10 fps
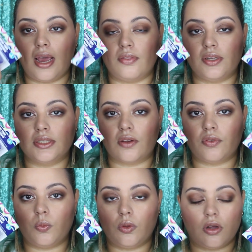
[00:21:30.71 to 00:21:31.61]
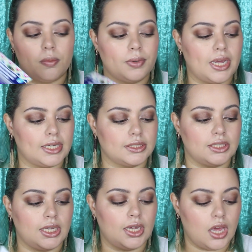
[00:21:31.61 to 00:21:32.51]
and these definitely will come in
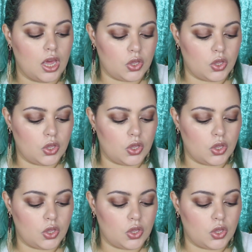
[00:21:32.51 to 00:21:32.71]
handy.